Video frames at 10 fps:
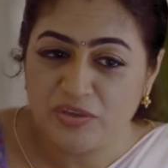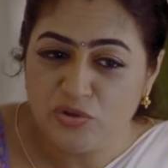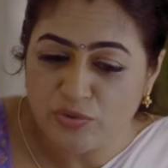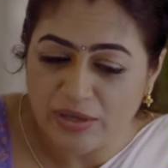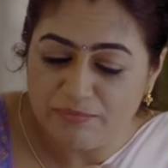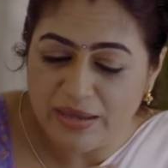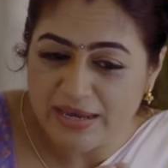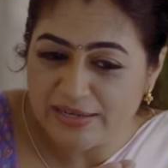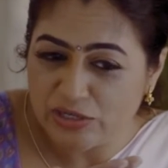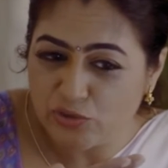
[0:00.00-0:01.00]
You can make
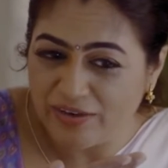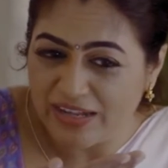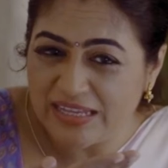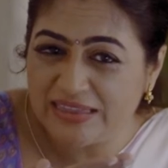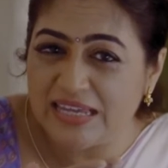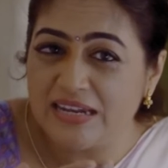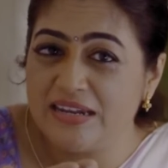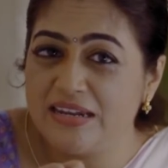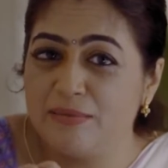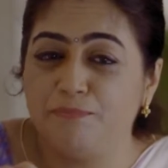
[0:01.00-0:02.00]
it into very
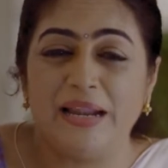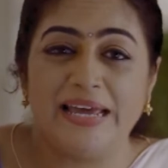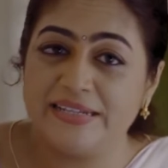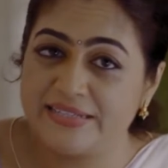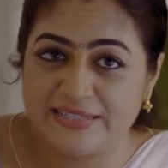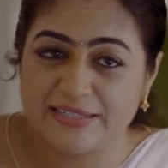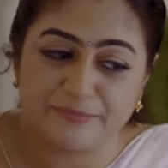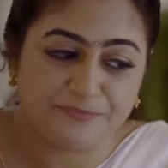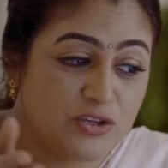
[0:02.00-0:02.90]
thin plates.